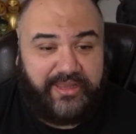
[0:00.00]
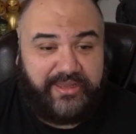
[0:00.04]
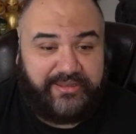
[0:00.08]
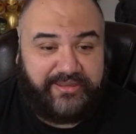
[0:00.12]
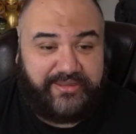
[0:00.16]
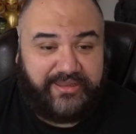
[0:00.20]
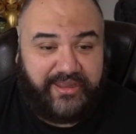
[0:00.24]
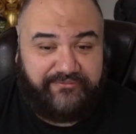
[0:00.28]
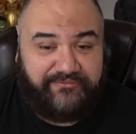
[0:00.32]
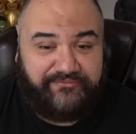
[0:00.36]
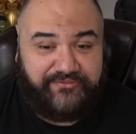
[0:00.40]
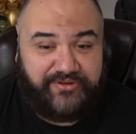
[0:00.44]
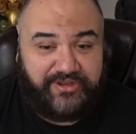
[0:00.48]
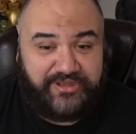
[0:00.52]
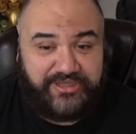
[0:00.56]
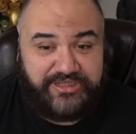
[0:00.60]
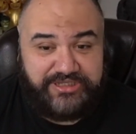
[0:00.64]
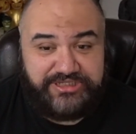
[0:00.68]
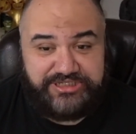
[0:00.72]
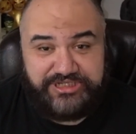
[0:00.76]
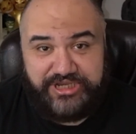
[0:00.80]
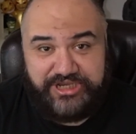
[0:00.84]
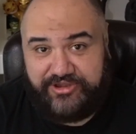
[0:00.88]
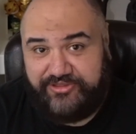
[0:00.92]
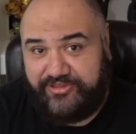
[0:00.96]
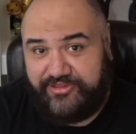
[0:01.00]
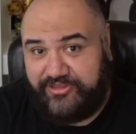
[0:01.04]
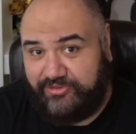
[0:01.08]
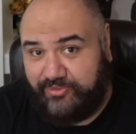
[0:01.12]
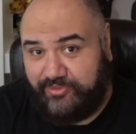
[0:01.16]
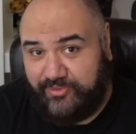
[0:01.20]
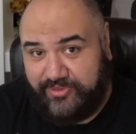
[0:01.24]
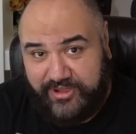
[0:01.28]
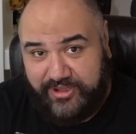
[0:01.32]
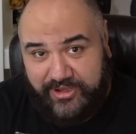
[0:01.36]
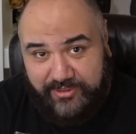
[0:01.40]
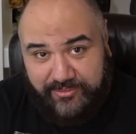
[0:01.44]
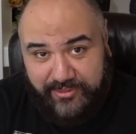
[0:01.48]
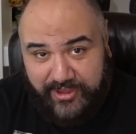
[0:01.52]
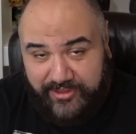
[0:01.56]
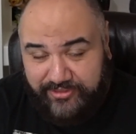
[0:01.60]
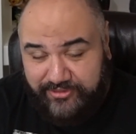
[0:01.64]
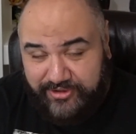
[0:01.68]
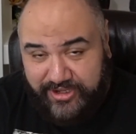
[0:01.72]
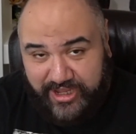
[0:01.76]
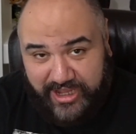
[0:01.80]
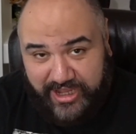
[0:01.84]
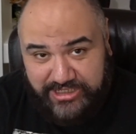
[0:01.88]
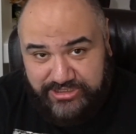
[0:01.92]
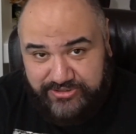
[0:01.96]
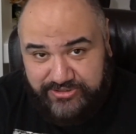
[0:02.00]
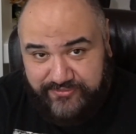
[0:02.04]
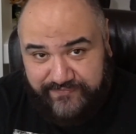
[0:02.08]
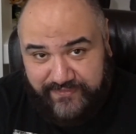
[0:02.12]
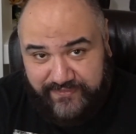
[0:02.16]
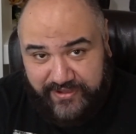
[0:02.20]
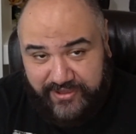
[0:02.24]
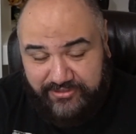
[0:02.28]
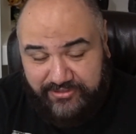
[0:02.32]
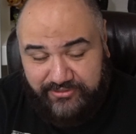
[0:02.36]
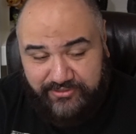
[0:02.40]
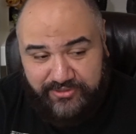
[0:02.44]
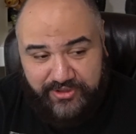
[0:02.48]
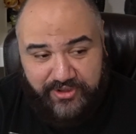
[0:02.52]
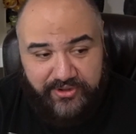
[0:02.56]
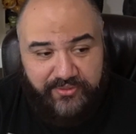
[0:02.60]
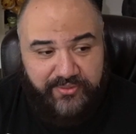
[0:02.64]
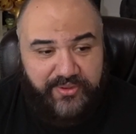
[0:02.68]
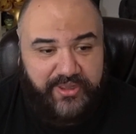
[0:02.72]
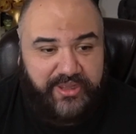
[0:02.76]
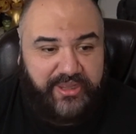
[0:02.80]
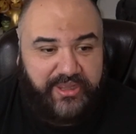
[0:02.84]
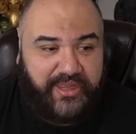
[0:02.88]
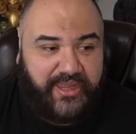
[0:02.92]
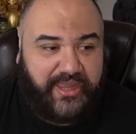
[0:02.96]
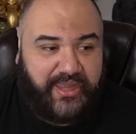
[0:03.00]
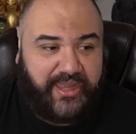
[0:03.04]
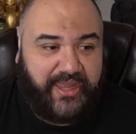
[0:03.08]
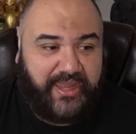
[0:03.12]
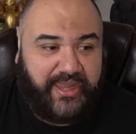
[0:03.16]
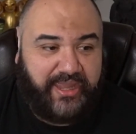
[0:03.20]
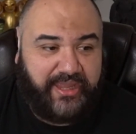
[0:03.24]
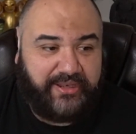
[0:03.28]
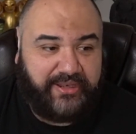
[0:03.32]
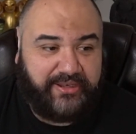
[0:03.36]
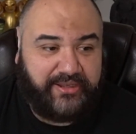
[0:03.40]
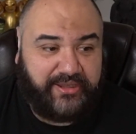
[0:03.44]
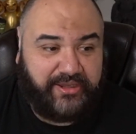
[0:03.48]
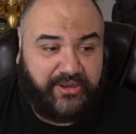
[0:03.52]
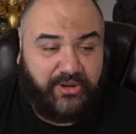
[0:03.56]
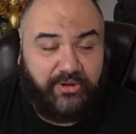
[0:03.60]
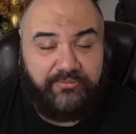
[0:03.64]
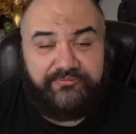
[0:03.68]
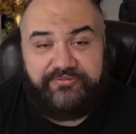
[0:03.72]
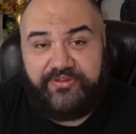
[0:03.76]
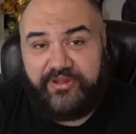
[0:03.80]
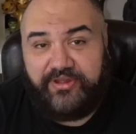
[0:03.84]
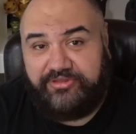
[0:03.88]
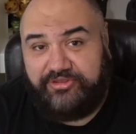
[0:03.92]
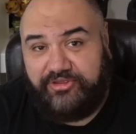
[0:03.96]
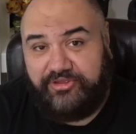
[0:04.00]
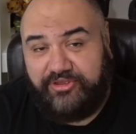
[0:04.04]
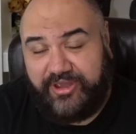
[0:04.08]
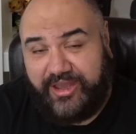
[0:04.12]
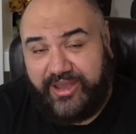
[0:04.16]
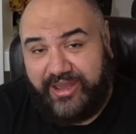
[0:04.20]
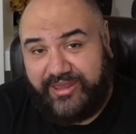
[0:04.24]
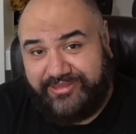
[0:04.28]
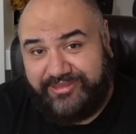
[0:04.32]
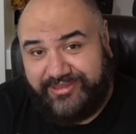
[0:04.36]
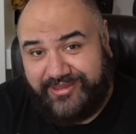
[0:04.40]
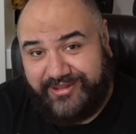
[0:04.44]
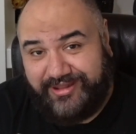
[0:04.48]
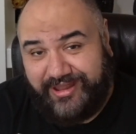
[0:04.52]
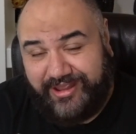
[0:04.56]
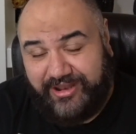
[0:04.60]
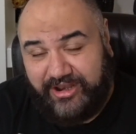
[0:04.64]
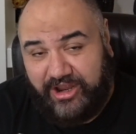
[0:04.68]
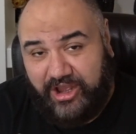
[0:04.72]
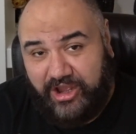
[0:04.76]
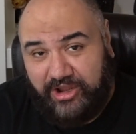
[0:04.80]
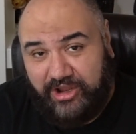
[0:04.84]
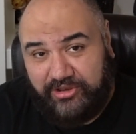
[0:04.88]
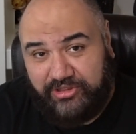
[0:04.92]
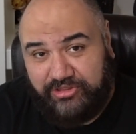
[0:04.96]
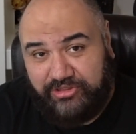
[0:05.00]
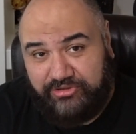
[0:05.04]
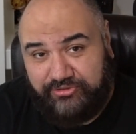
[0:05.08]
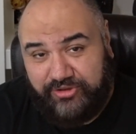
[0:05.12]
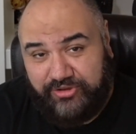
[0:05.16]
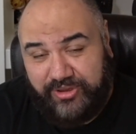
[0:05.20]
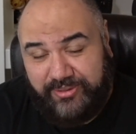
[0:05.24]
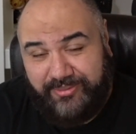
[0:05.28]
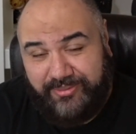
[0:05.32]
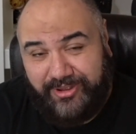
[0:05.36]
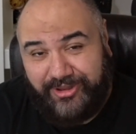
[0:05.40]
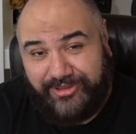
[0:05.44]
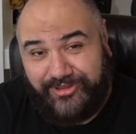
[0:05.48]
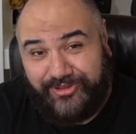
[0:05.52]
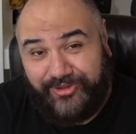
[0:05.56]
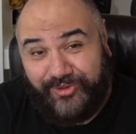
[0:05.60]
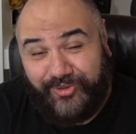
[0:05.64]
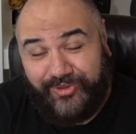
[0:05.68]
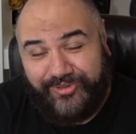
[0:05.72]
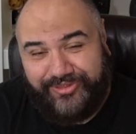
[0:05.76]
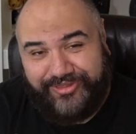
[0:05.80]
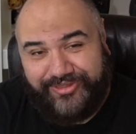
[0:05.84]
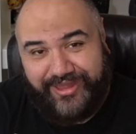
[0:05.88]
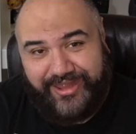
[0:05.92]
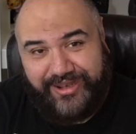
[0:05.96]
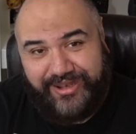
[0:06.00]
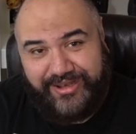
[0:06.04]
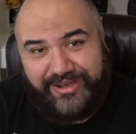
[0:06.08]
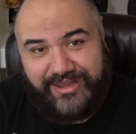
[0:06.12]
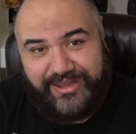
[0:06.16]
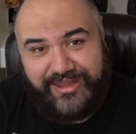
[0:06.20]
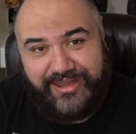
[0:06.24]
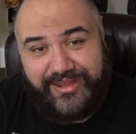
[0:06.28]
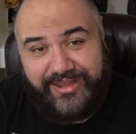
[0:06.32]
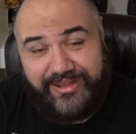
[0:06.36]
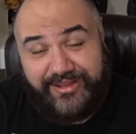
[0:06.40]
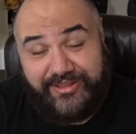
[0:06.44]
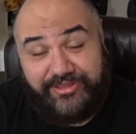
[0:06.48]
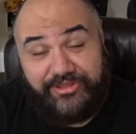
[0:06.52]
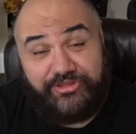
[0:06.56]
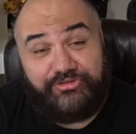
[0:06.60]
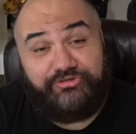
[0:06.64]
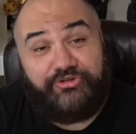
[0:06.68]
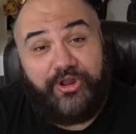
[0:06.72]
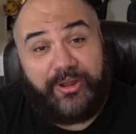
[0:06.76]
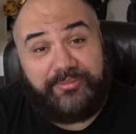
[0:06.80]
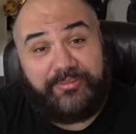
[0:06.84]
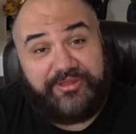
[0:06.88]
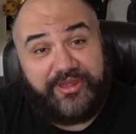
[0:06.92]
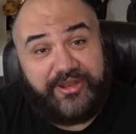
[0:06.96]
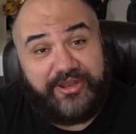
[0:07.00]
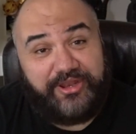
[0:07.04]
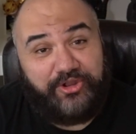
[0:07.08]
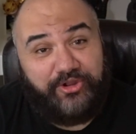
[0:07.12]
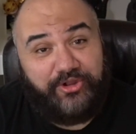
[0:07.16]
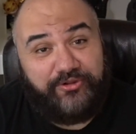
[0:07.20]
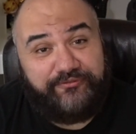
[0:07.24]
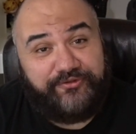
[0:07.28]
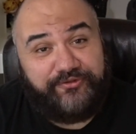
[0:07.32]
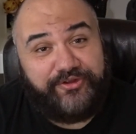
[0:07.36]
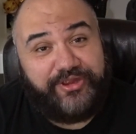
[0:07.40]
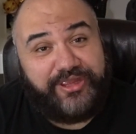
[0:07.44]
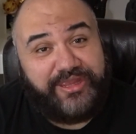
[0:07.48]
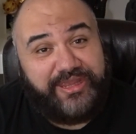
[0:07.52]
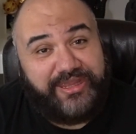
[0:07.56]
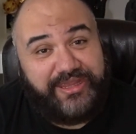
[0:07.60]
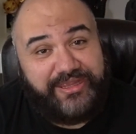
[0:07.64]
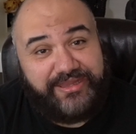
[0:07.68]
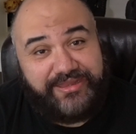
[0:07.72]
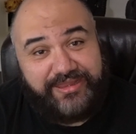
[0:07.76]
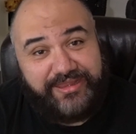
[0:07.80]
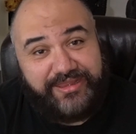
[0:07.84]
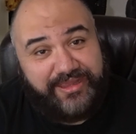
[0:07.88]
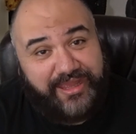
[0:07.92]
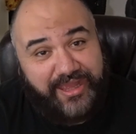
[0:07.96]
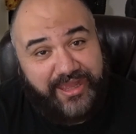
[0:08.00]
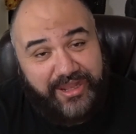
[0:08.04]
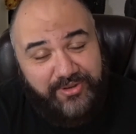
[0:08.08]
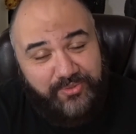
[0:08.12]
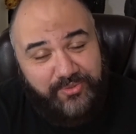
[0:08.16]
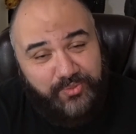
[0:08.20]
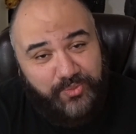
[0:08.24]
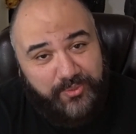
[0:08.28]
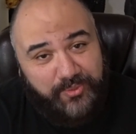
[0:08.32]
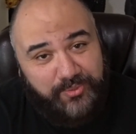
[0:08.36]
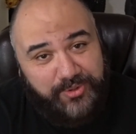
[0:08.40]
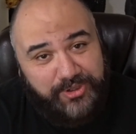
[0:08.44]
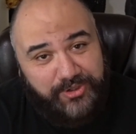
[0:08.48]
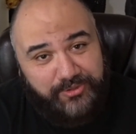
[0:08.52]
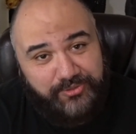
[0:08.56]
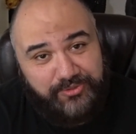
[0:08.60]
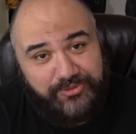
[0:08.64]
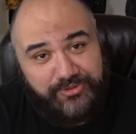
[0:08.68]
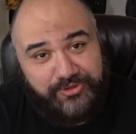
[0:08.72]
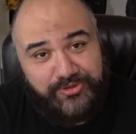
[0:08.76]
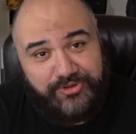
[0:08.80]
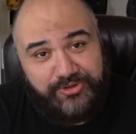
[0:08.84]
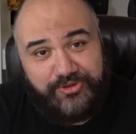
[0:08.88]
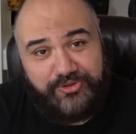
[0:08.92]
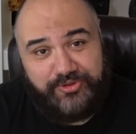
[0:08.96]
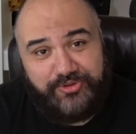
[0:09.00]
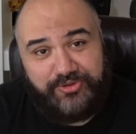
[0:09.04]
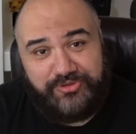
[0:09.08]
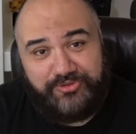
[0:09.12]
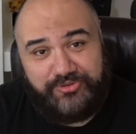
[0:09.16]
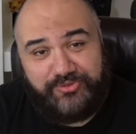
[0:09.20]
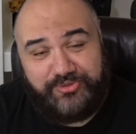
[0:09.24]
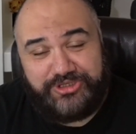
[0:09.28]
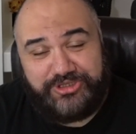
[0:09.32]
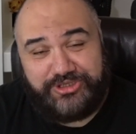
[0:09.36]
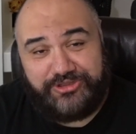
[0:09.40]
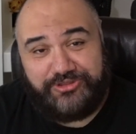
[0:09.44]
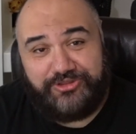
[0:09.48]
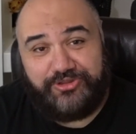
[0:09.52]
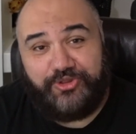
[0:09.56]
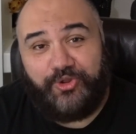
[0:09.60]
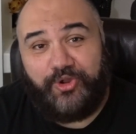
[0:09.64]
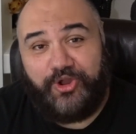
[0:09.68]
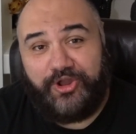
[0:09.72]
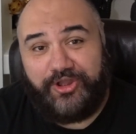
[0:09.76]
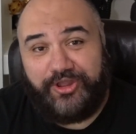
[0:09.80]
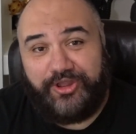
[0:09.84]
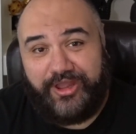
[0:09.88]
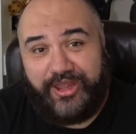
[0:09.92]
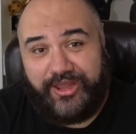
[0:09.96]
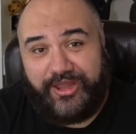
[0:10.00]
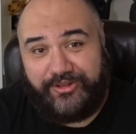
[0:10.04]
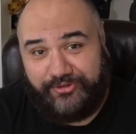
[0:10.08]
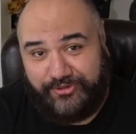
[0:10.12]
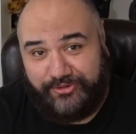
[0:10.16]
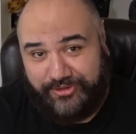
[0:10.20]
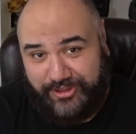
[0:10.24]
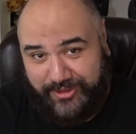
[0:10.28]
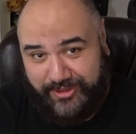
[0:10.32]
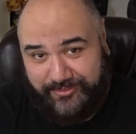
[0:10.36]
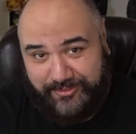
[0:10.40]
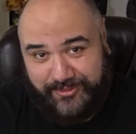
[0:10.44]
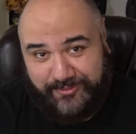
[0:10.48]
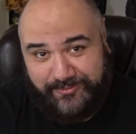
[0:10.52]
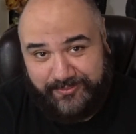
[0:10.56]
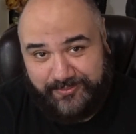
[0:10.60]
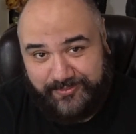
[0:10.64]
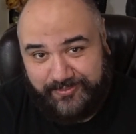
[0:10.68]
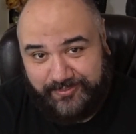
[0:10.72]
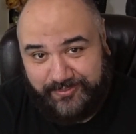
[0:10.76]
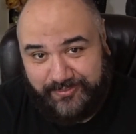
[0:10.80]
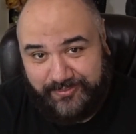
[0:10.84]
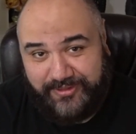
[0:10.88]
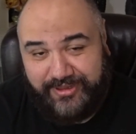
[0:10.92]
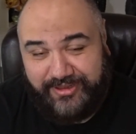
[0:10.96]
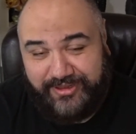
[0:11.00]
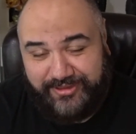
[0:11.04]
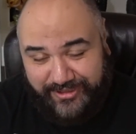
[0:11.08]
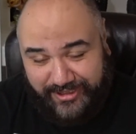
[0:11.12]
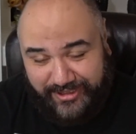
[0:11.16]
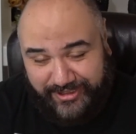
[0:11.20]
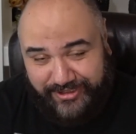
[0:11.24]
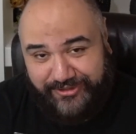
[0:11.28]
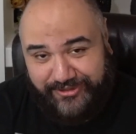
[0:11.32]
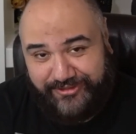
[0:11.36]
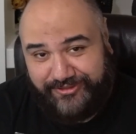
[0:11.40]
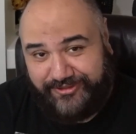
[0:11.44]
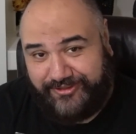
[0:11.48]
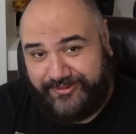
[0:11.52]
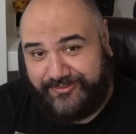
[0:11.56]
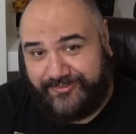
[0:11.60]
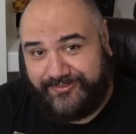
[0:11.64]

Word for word: Definitely share this with any other kaiju fans you know. And uh, hopefully, I'll see you guys tonight on the stream. Until then, this is Rob signing off for ETN, where we don't do news, we just talk entertainment. Take it easy.